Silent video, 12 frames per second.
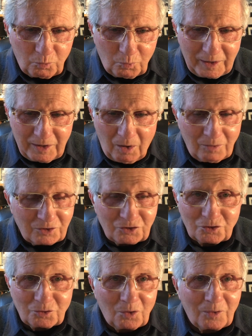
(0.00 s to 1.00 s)
We know the
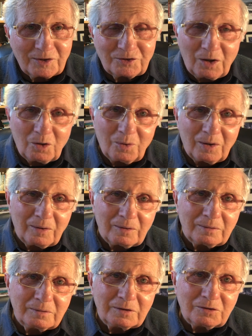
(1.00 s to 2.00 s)
story so
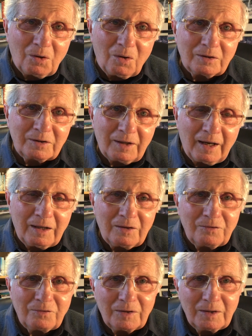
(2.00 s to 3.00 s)
well. God
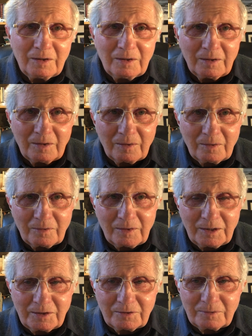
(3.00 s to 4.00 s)
gave
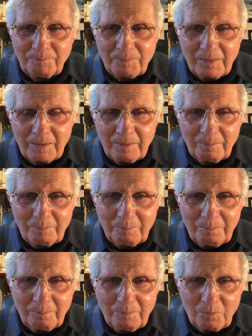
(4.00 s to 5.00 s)
this
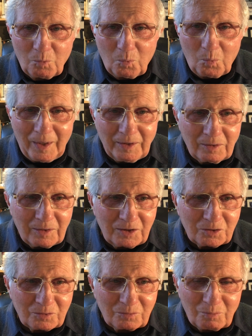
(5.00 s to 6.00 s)

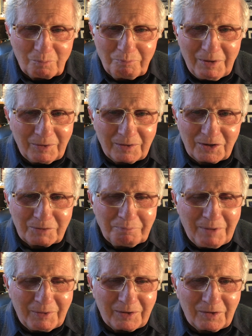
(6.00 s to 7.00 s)

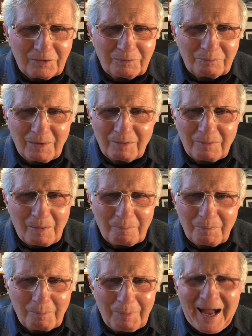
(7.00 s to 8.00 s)
miracle of
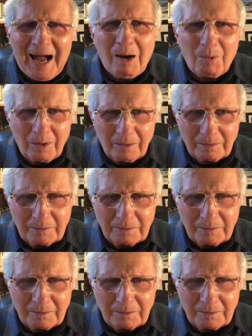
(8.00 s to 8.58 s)
power